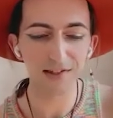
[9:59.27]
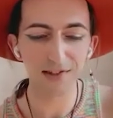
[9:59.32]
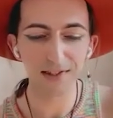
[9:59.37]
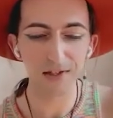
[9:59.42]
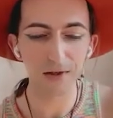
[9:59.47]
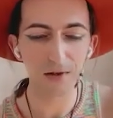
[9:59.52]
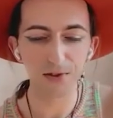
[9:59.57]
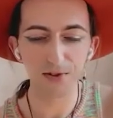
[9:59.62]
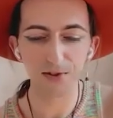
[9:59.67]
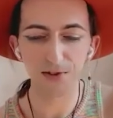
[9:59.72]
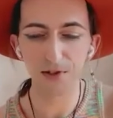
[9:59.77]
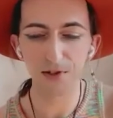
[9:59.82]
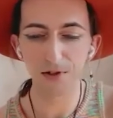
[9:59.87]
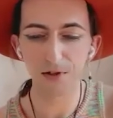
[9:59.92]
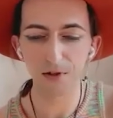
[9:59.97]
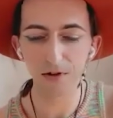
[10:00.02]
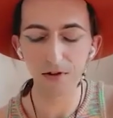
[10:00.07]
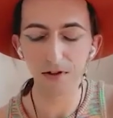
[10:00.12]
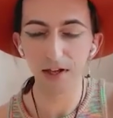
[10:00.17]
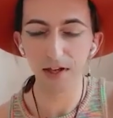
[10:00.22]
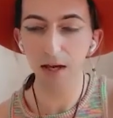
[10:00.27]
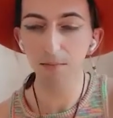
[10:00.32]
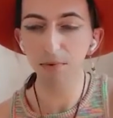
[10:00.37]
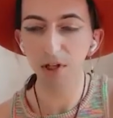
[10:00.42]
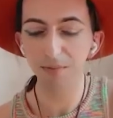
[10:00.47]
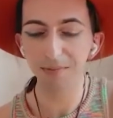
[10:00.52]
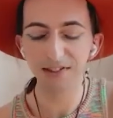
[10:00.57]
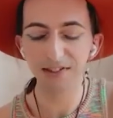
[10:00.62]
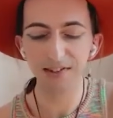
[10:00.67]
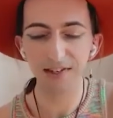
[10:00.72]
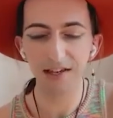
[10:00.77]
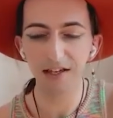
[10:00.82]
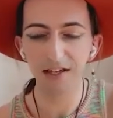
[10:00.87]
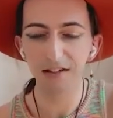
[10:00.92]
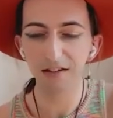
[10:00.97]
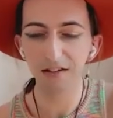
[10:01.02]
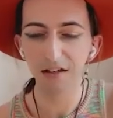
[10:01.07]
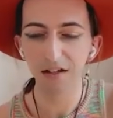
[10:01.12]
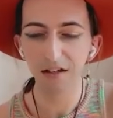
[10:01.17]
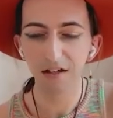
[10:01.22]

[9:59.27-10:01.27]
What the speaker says: skills to implement it,